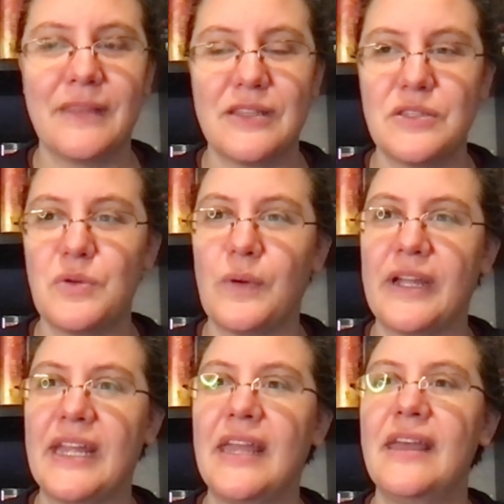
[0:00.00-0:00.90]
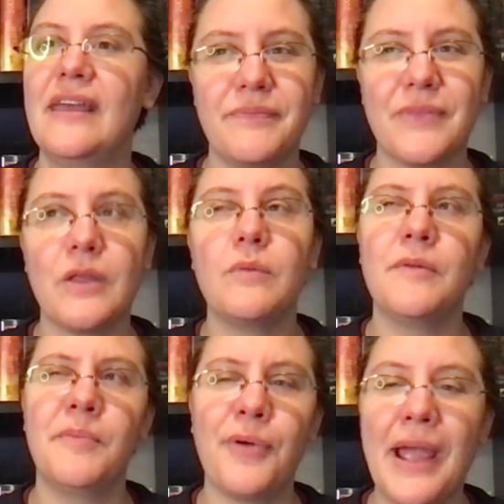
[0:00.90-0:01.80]
story, we
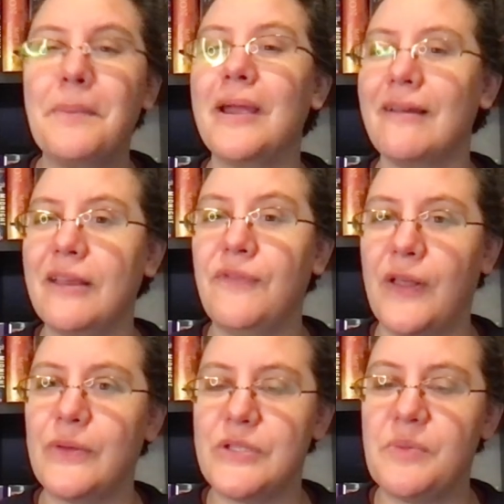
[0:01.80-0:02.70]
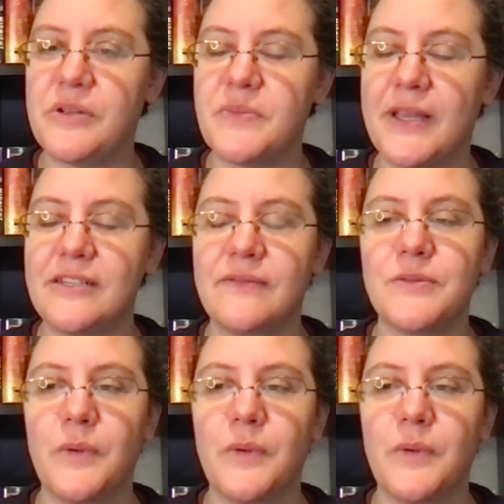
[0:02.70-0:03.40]
primarily follow two perspectives.